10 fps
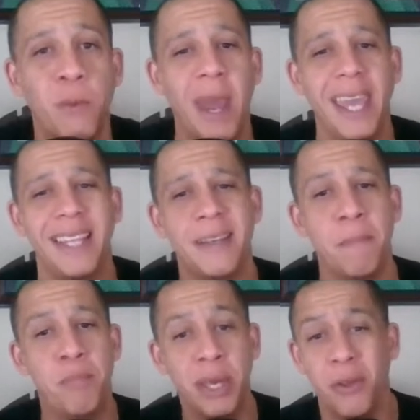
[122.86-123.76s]
way to
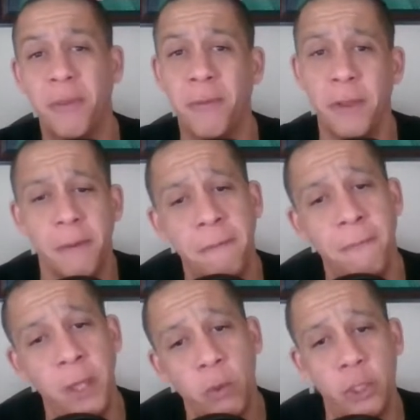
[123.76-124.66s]
build for the
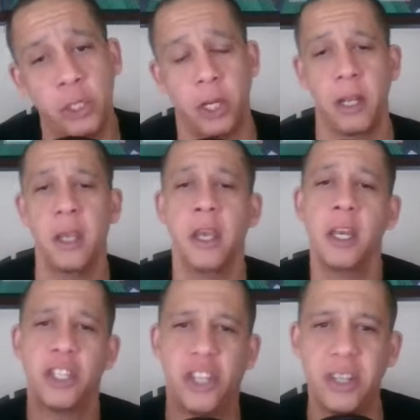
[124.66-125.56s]
future.
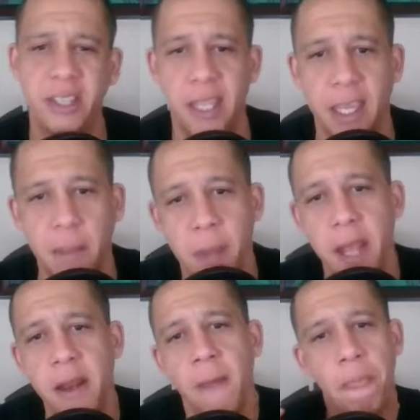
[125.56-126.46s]
Just think,
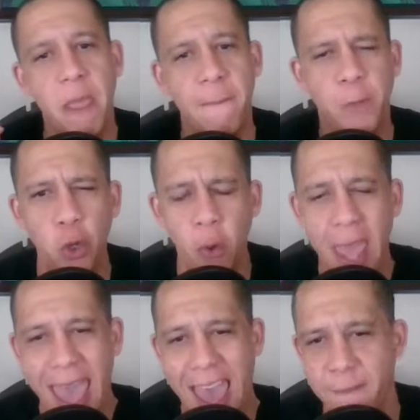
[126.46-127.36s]
man, if you
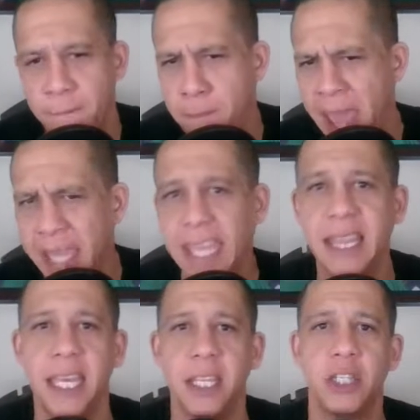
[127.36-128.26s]
have Becky
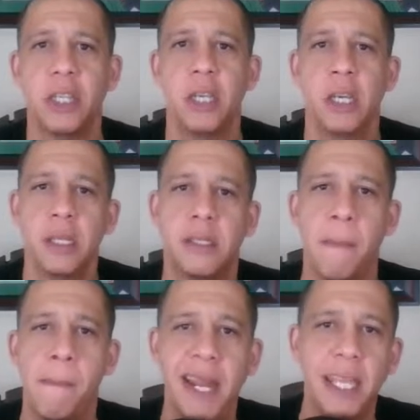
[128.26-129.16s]
Lynch
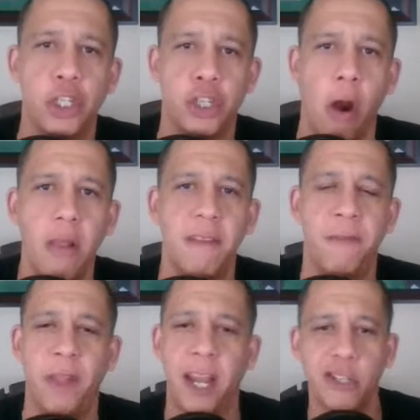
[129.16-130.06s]
submitting Charlotte
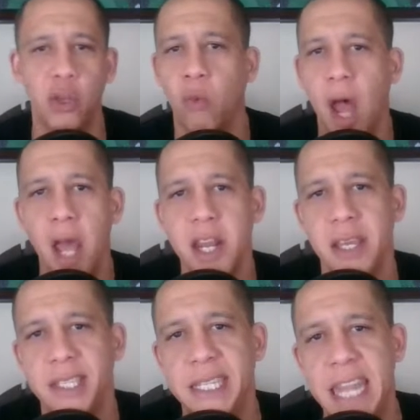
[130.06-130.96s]
Flair so Ronda
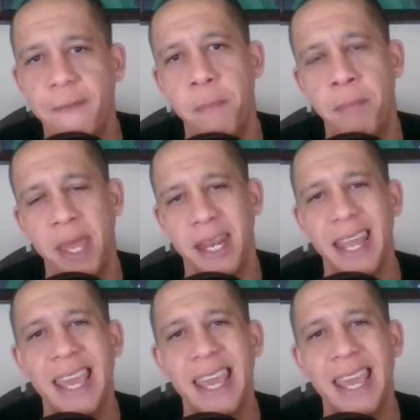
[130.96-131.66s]
is never pinned